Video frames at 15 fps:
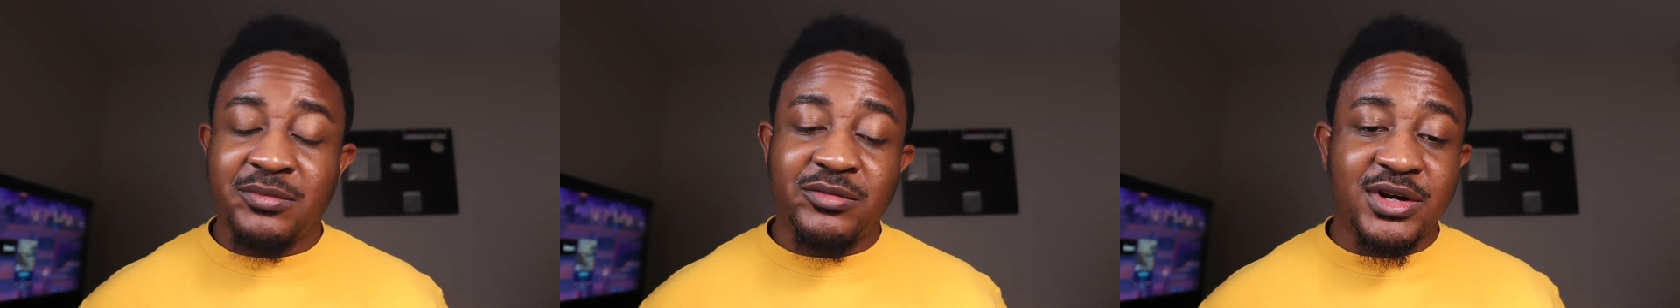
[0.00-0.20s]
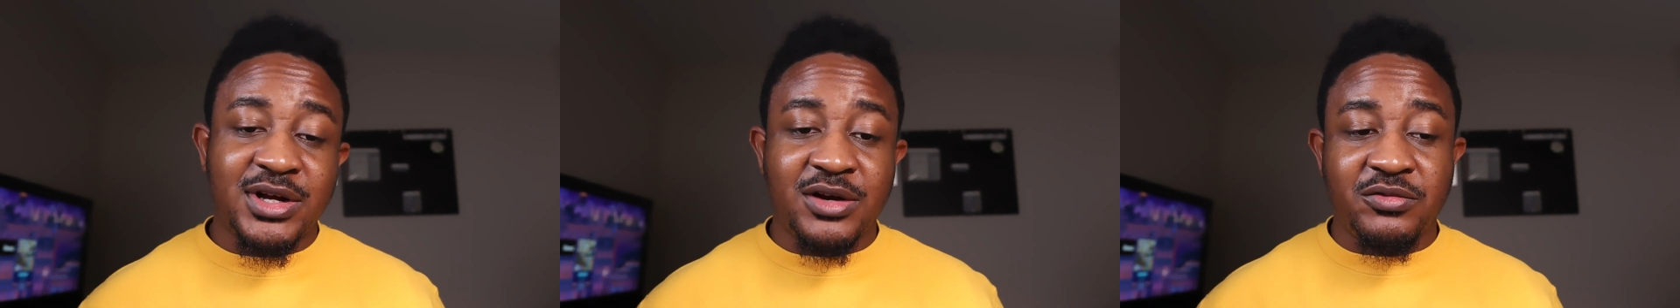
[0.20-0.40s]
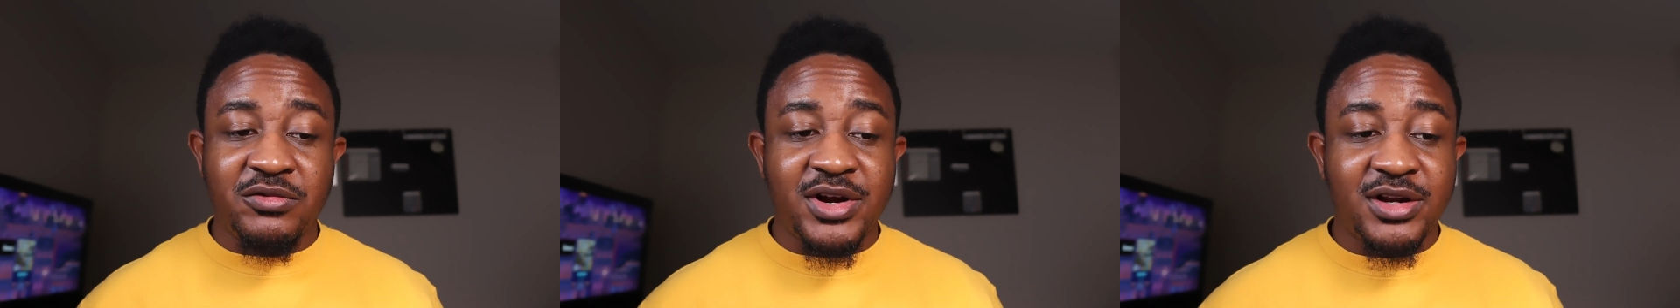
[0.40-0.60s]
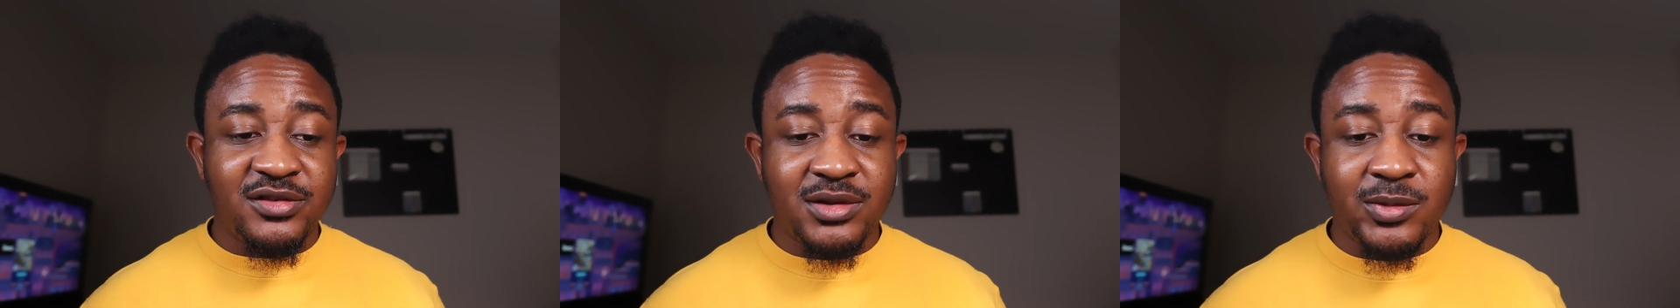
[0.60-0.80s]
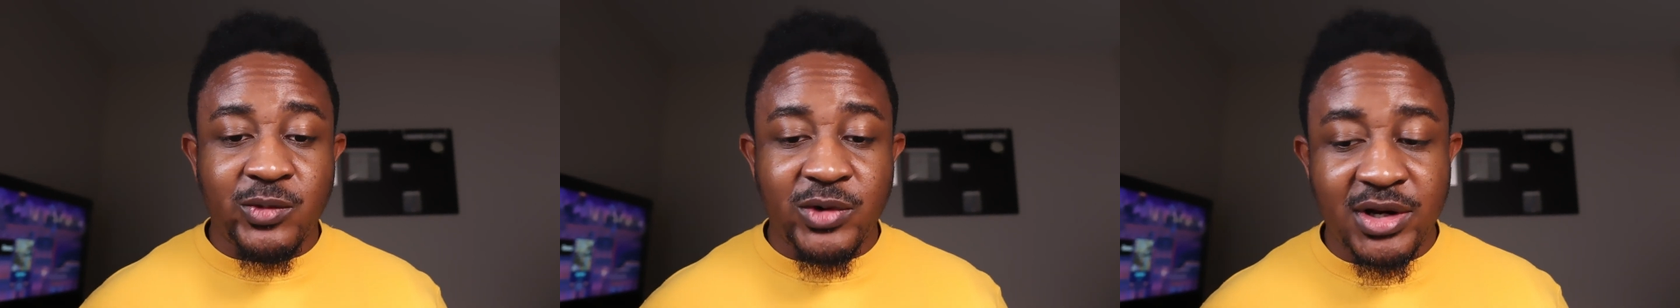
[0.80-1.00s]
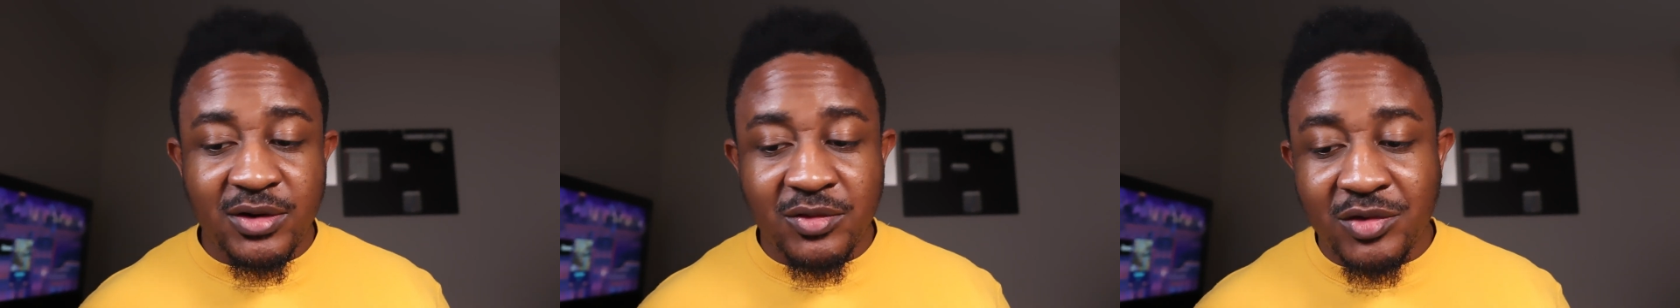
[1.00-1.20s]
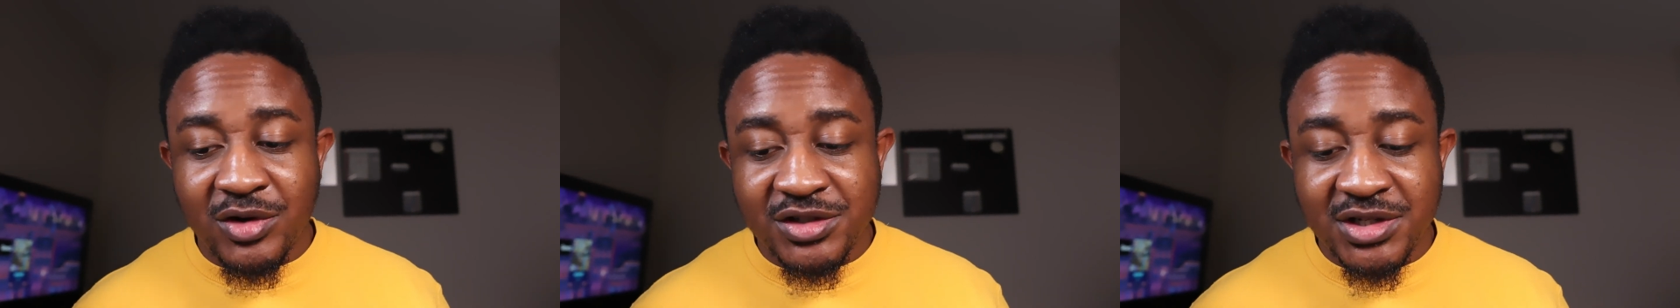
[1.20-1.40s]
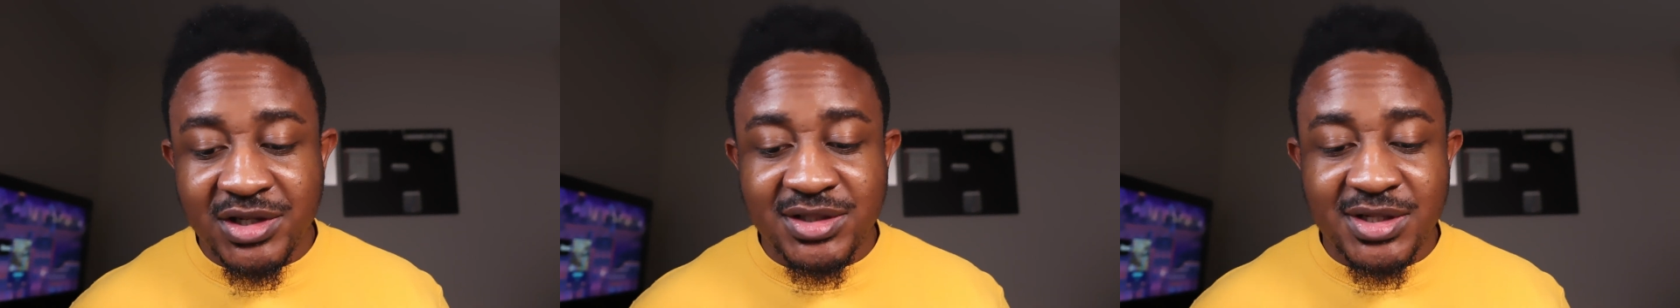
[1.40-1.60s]
but I'd read somewhere that
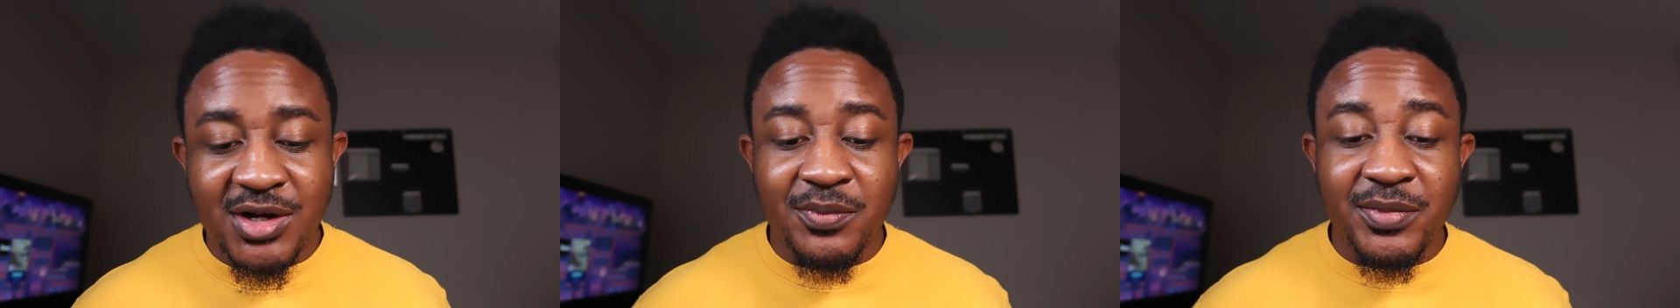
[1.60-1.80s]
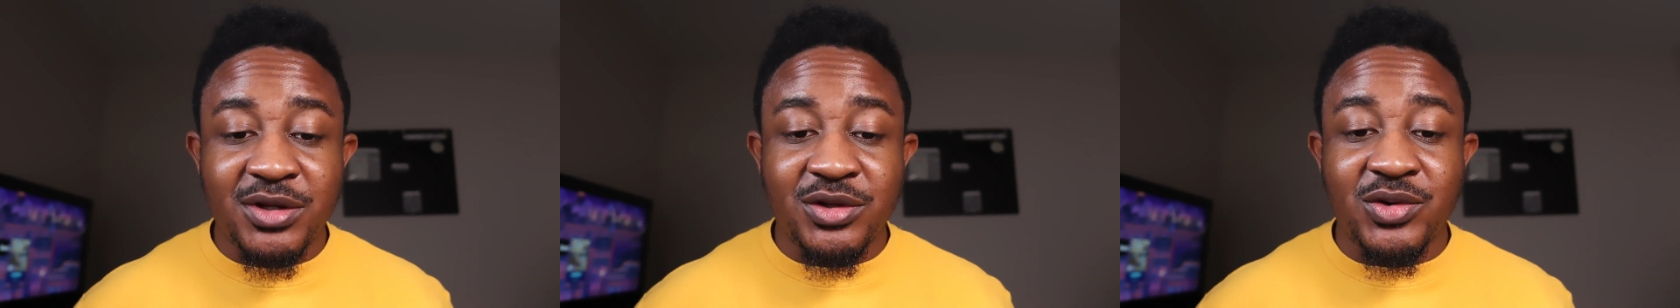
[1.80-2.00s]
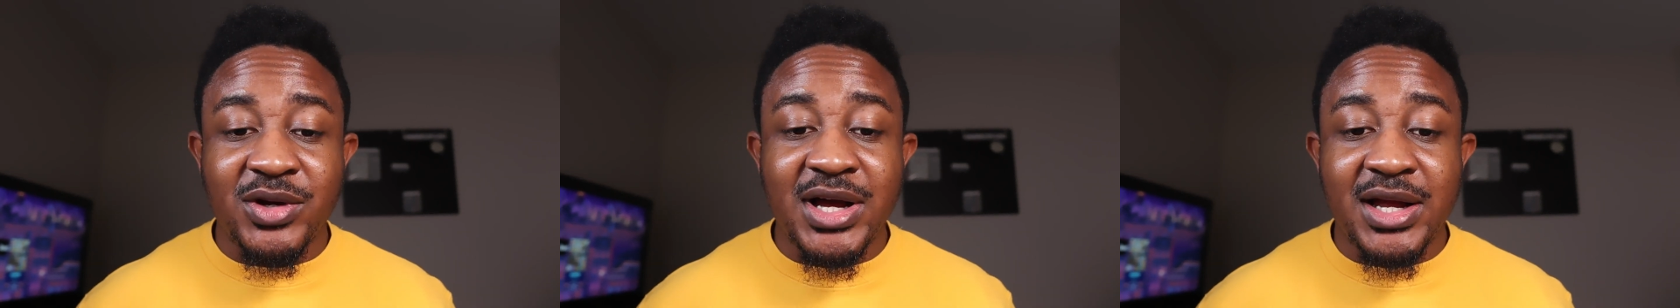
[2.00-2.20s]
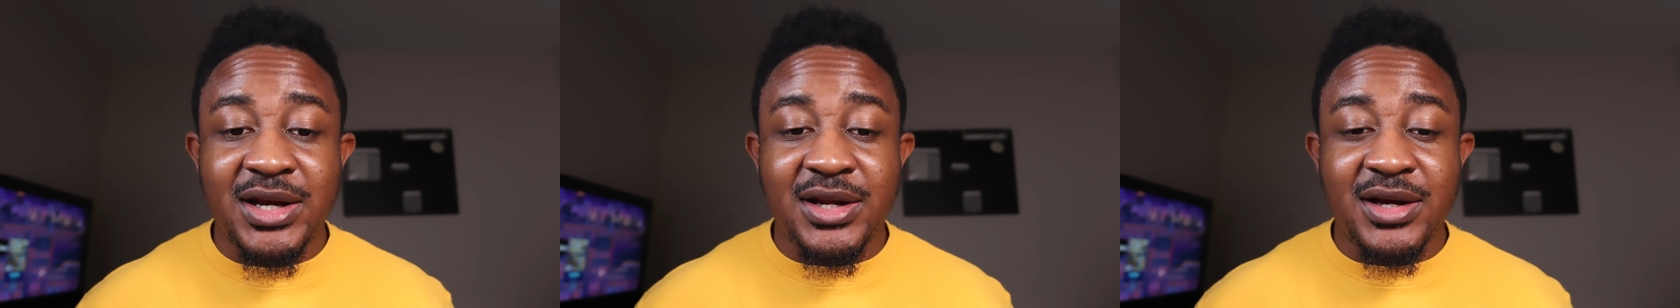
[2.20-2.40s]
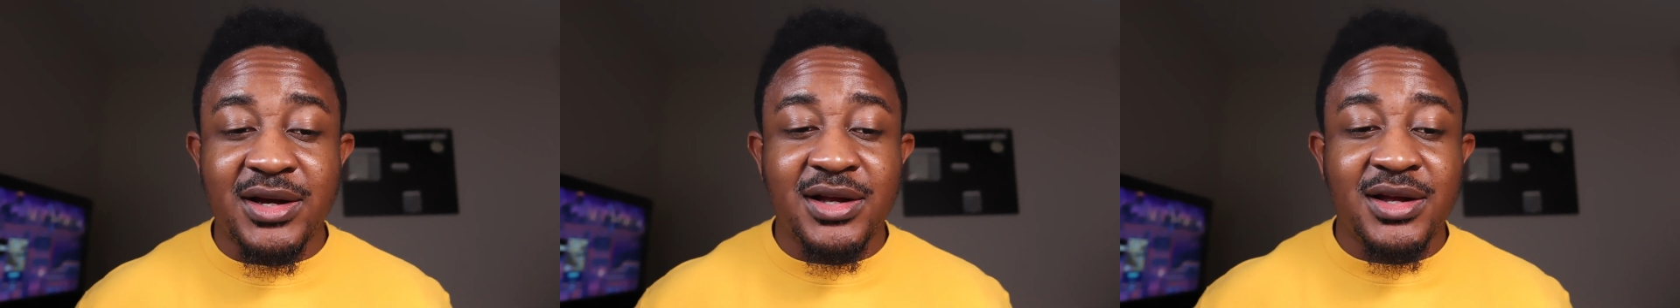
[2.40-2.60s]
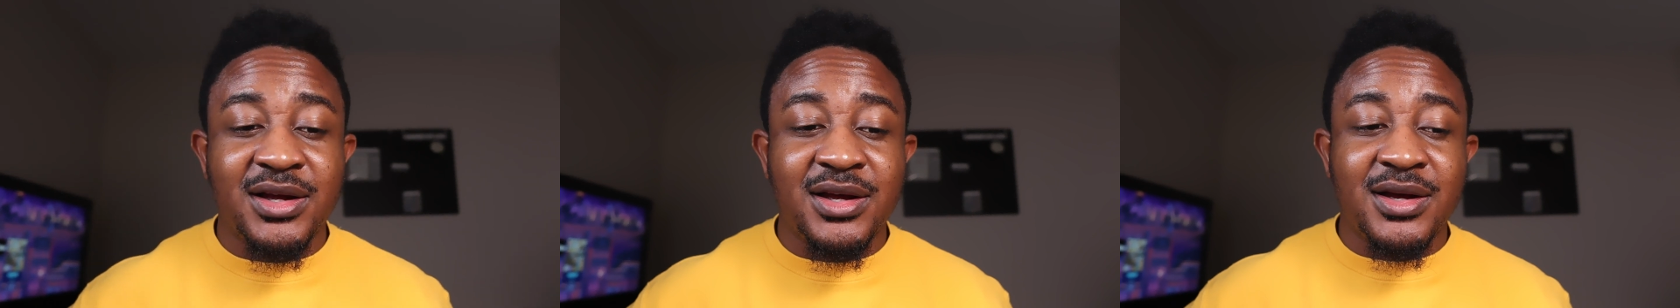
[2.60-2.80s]
Russia is helping Uganda